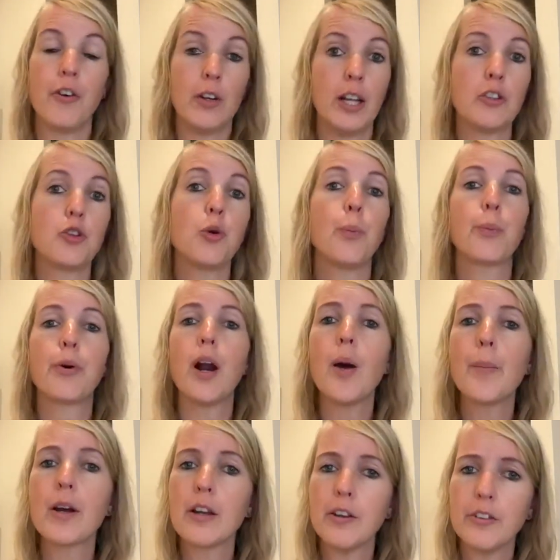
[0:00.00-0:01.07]
that you
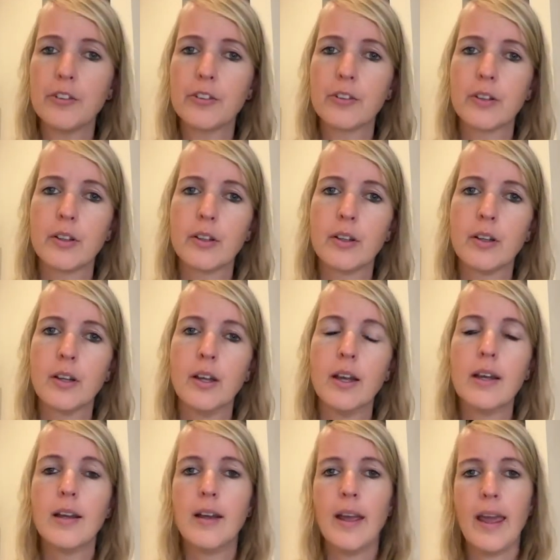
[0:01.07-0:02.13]
promise
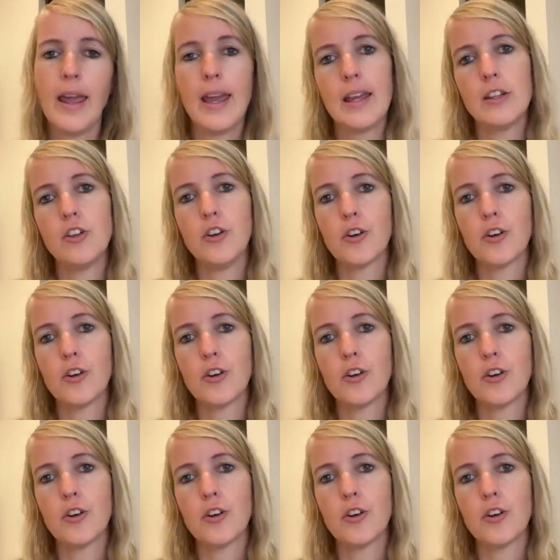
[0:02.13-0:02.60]
in your